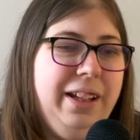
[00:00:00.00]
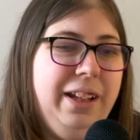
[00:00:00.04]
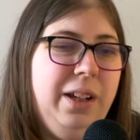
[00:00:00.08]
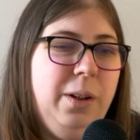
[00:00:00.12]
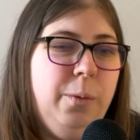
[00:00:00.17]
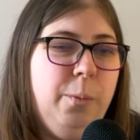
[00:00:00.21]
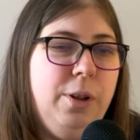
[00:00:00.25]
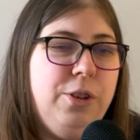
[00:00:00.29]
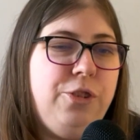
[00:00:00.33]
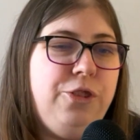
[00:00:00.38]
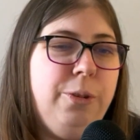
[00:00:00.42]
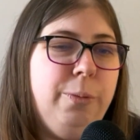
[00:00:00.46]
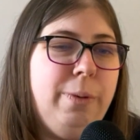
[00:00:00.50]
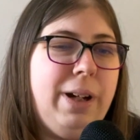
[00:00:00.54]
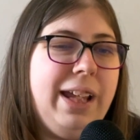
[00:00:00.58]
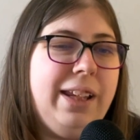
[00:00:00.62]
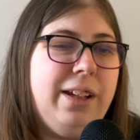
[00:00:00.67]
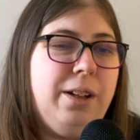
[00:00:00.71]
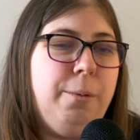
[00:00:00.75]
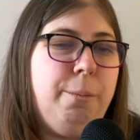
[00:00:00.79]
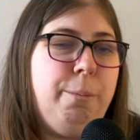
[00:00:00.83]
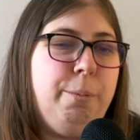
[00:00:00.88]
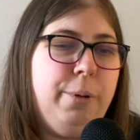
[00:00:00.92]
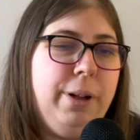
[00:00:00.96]
Would you
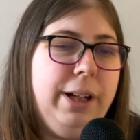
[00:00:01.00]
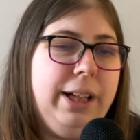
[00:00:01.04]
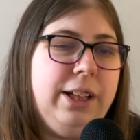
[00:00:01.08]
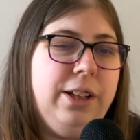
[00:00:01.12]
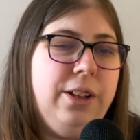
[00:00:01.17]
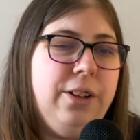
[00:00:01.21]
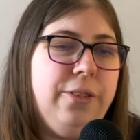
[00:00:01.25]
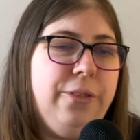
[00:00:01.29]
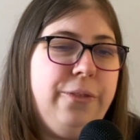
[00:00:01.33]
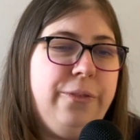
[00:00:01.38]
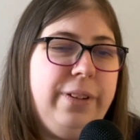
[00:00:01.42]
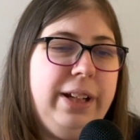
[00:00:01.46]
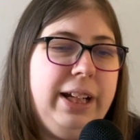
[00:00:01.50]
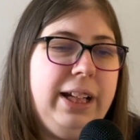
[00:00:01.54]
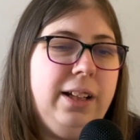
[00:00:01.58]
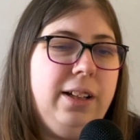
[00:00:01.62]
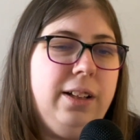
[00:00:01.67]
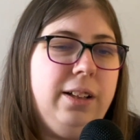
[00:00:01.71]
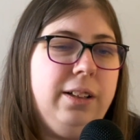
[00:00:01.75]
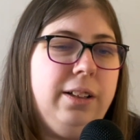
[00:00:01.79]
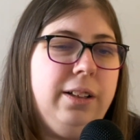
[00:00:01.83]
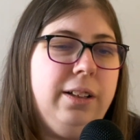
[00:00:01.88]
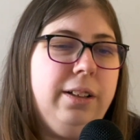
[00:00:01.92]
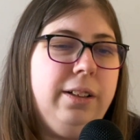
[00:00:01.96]
rather prick your
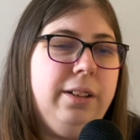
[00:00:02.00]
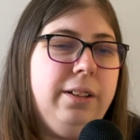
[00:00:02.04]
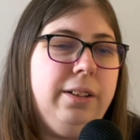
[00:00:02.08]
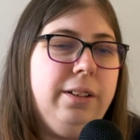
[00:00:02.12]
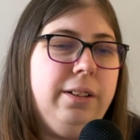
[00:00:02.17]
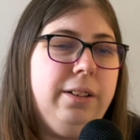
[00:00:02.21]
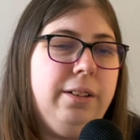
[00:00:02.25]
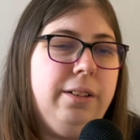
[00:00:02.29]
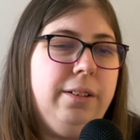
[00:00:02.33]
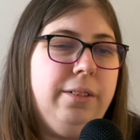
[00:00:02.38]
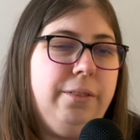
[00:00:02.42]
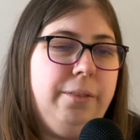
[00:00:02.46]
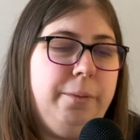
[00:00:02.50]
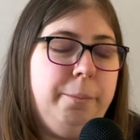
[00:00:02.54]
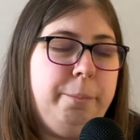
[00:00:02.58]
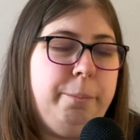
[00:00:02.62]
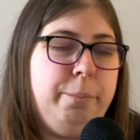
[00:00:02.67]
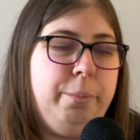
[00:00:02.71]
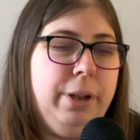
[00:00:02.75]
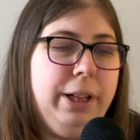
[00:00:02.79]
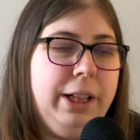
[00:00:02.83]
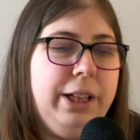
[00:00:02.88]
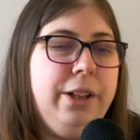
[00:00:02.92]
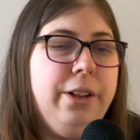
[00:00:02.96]
finger,
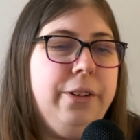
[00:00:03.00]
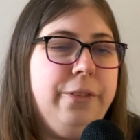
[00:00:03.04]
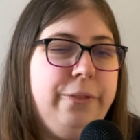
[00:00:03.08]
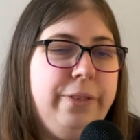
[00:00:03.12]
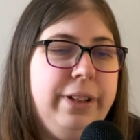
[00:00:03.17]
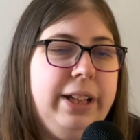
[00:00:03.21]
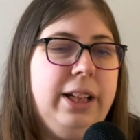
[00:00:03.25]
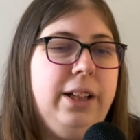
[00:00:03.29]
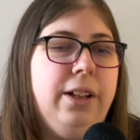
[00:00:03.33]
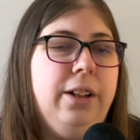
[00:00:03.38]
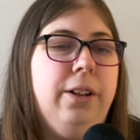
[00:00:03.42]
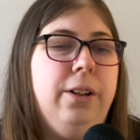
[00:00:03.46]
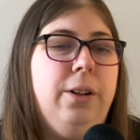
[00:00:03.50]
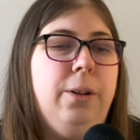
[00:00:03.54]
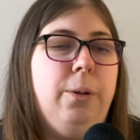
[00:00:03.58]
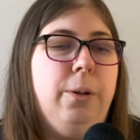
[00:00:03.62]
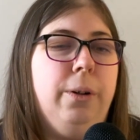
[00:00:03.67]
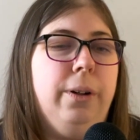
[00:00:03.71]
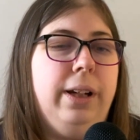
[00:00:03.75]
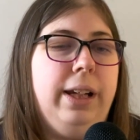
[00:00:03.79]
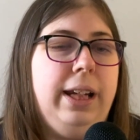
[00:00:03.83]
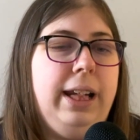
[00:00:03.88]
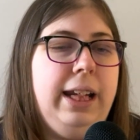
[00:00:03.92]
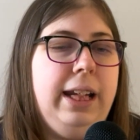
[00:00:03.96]
prick your finger
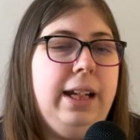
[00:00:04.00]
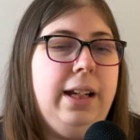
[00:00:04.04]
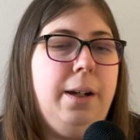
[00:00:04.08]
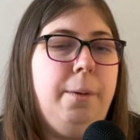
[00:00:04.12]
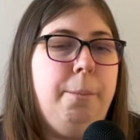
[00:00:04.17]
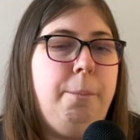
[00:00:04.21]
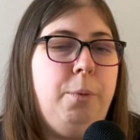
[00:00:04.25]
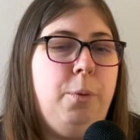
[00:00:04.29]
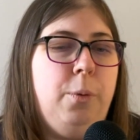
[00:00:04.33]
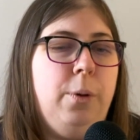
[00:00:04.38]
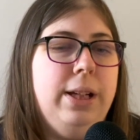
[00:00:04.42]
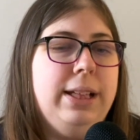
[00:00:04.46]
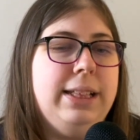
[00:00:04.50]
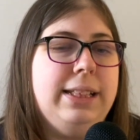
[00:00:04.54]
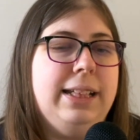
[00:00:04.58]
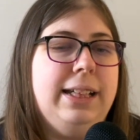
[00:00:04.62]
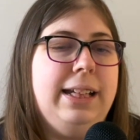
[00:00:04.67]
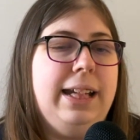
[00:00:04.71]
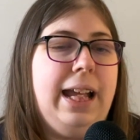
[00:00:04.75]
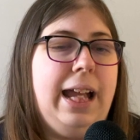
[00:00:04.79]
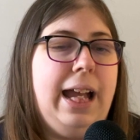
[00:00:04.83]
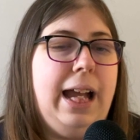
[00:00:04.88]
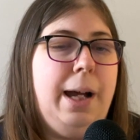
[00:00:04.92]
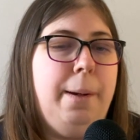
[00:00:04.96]
or eat a
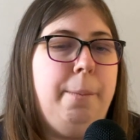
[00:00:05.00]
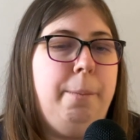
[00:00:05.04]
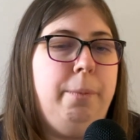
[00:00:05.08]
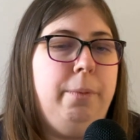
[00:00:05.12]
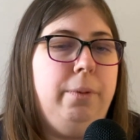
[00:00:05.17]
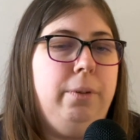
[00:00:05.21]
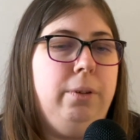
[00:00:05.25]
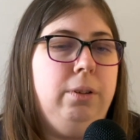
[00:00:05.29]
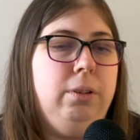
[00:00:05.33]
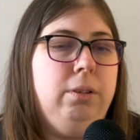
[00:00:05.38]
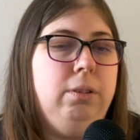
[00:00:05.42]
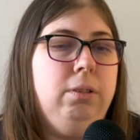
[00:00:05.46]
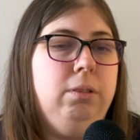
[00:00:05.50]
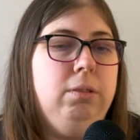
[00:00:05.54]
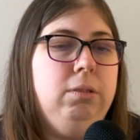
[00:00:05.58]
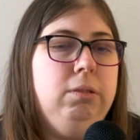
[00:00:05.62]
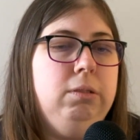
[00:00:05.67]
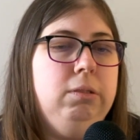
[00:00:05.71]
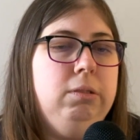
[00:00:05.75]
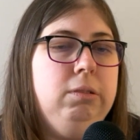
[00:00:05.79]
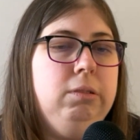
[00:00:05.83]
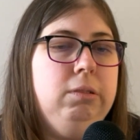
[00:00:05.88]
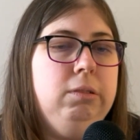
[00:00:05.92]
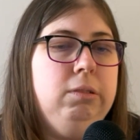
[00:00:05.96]
poisoned apple?
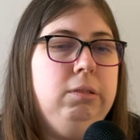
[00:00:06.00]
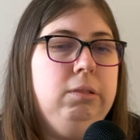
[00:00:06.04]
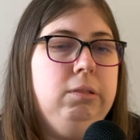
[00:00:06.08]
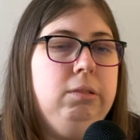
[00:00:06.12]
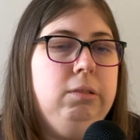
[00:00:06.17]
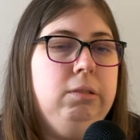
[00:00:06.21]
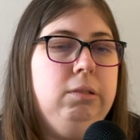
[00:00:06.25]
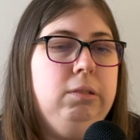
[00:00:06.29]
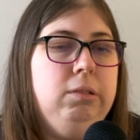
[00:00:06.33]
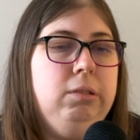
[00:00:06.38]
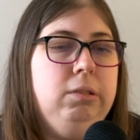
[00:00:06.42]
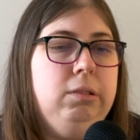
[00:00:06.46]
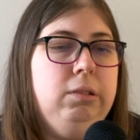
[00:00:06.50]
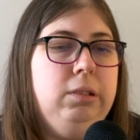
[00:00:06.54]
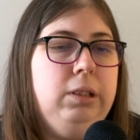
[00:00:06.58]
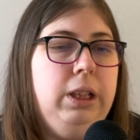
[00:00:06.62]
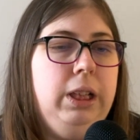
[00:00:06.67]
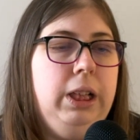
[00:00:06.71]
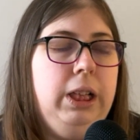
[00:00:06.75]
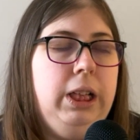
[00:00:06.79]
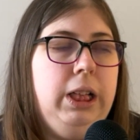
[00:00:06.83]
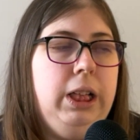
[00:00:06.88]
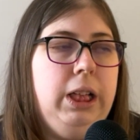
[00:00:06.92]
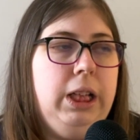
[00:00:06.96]

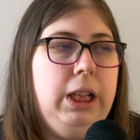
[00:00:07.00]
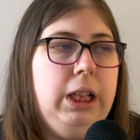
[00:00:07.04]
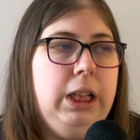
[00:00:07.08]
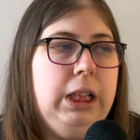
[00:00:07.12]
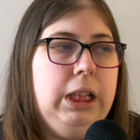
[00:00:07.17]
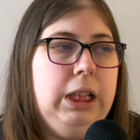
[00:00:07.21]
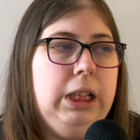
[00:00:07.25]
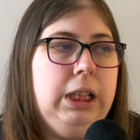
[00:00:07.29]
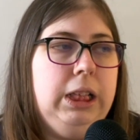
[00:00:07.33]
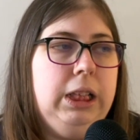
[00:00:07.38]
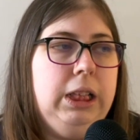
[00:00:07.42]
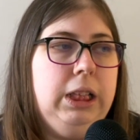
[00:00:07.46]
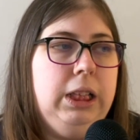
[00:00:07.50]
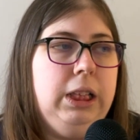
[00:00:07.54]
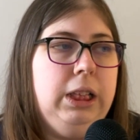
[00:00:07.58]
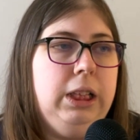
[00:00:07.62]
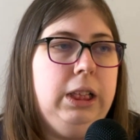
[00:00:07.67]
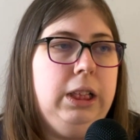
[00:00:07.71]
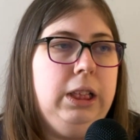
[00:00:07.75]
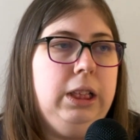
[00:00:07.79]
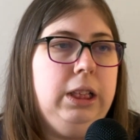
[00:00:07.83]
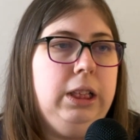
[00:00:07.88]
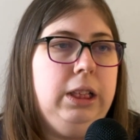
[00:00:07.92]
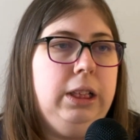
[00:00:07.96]

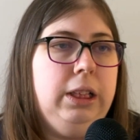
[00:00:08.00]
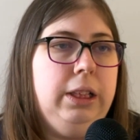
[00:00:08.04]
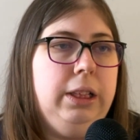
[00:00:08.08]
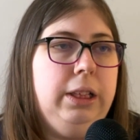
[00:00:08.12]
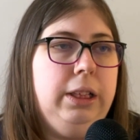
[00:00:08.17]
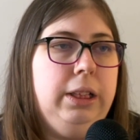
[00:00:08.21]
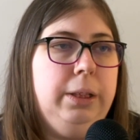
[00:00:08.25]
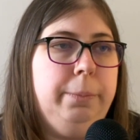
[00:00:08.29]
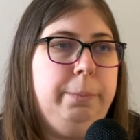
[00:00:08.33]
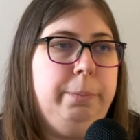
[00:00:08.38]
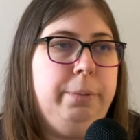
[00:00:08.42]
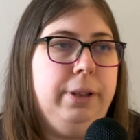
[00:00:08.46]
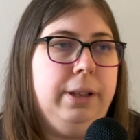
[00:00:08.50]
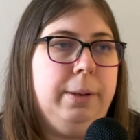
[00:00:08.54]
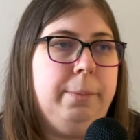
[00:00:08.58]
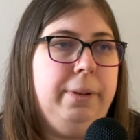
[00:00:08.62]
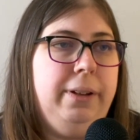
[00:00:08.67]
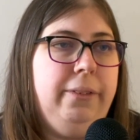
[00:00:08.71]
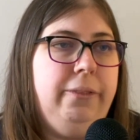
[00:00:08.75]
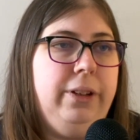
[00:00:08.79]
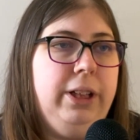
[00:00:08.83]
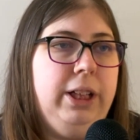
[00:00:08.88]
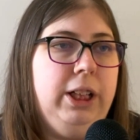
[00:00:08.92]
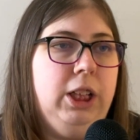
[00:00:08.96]
Uh, prick
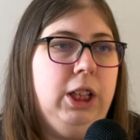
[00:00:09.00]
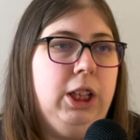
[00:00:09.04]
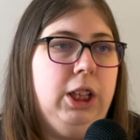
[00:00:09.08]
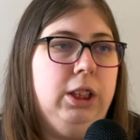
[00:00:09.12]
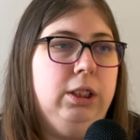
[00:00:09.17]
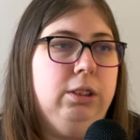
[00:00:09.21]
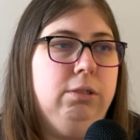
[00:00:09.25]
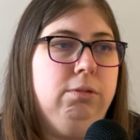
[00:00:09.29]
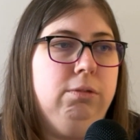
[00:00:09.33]
my finger.